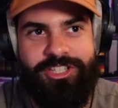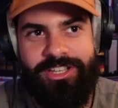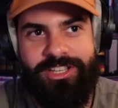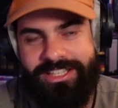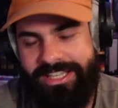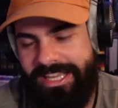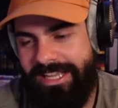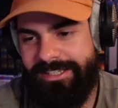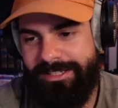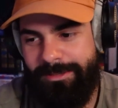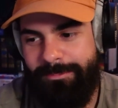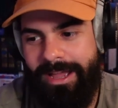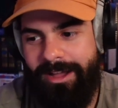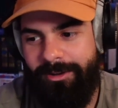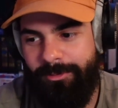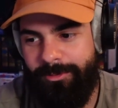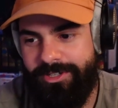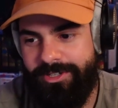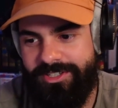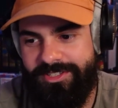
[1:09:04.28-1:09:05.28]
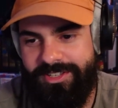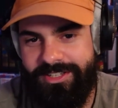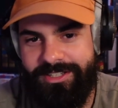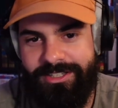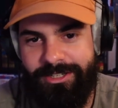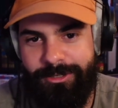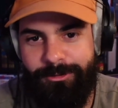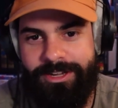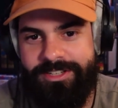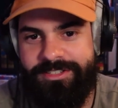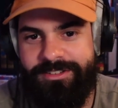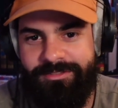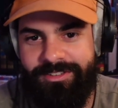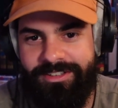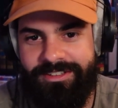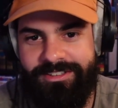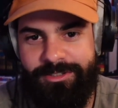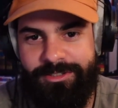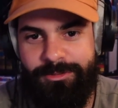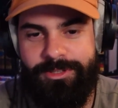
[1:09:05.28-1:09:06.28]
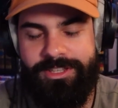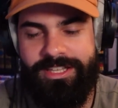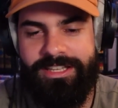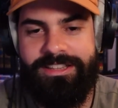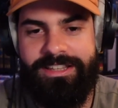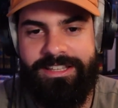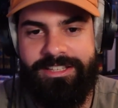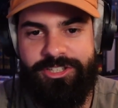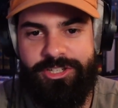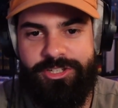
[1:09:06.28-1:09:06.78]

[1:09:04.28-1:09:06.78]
like kicked them out, which is like an aggressive thing. You'd think that she's